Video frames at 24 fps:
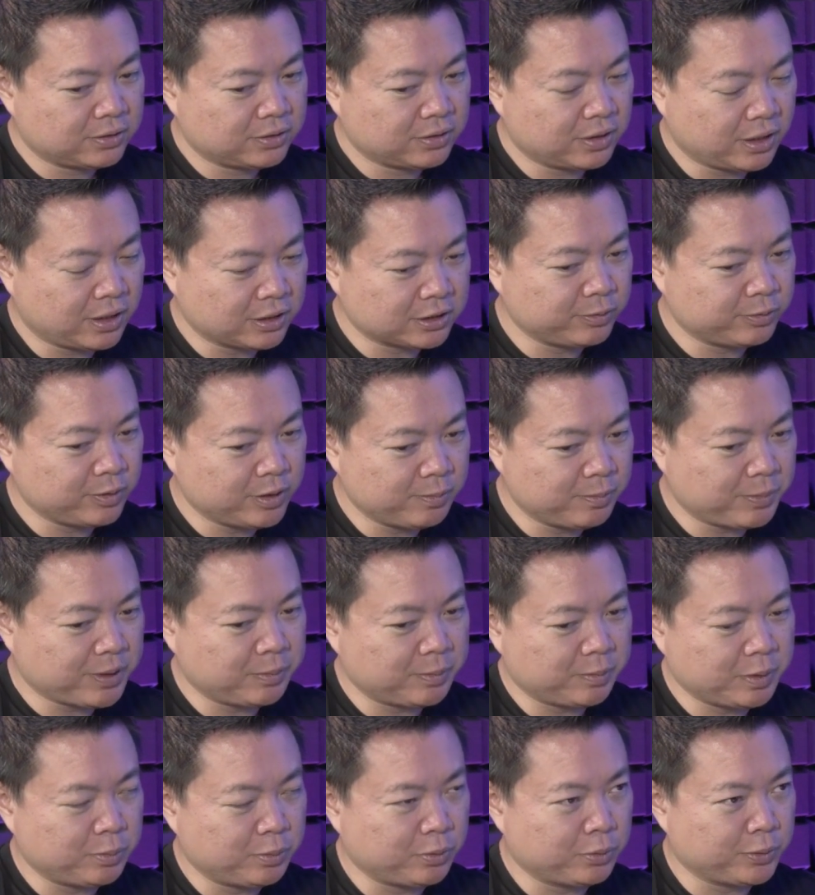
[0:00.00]
talk to me
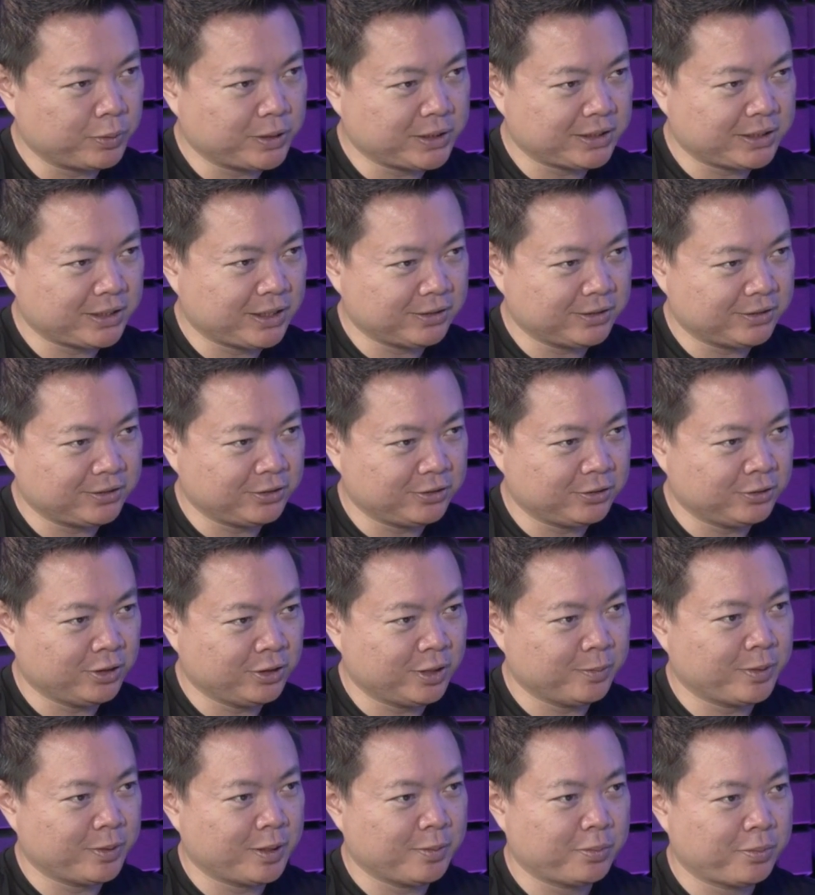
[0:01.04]
about people reaching out to you
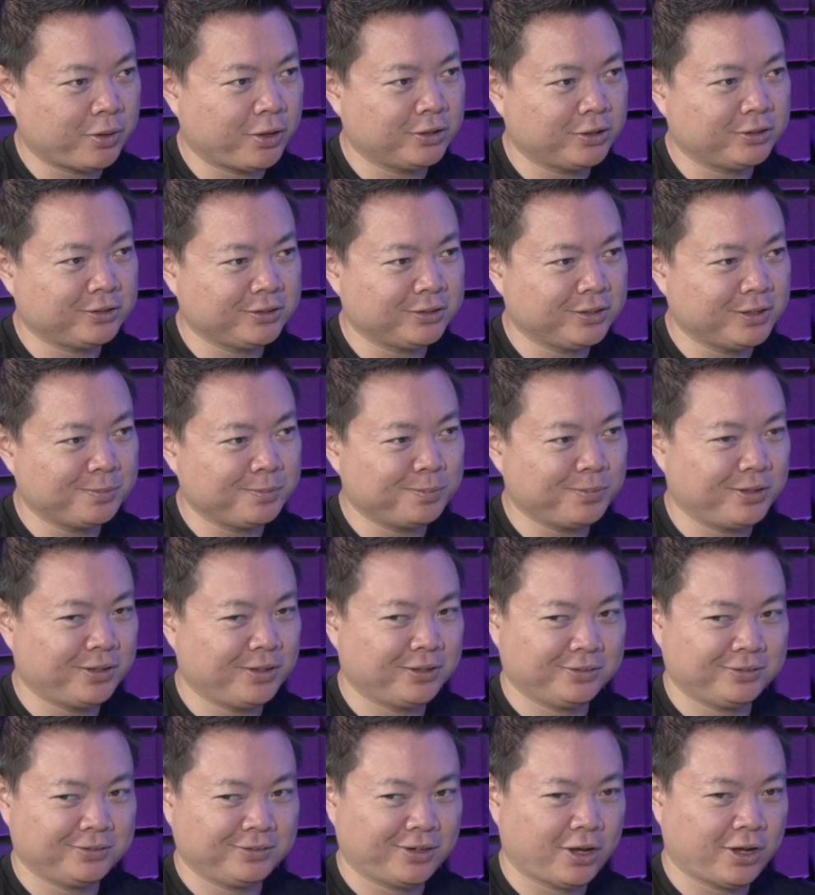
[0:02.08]
about partnering up
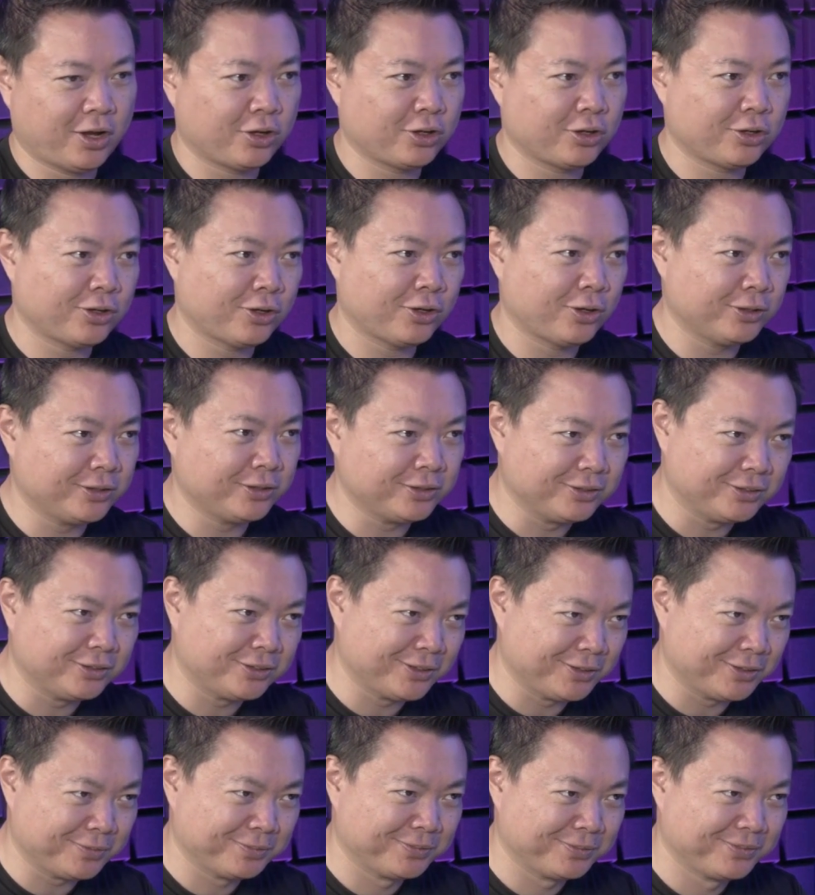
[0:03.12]
on a car
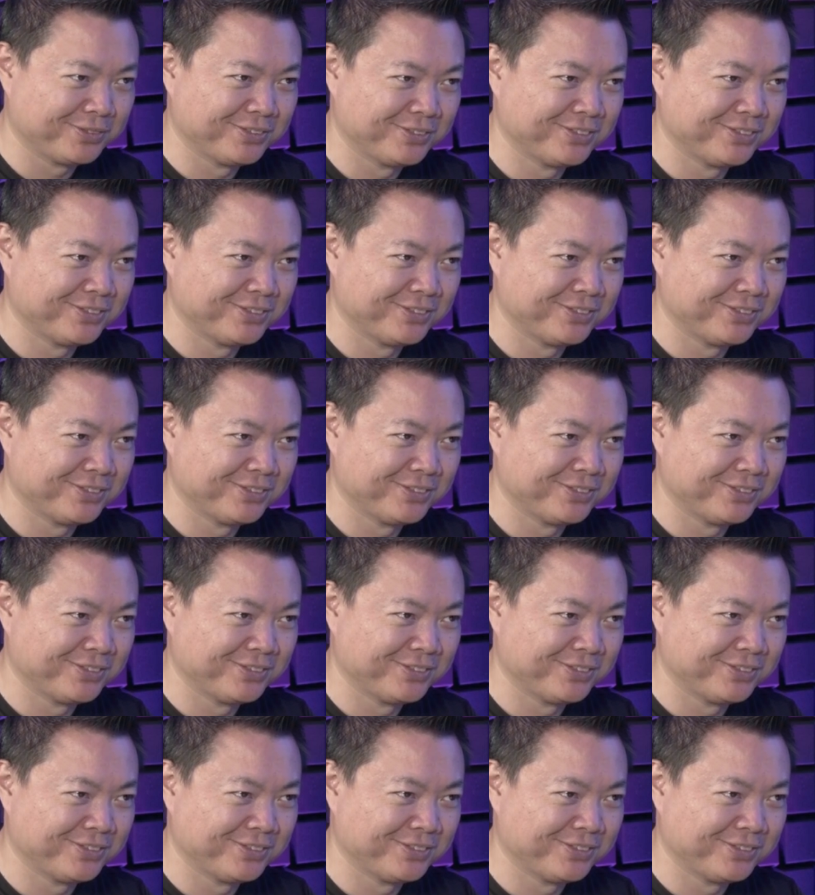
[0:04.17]
dealership.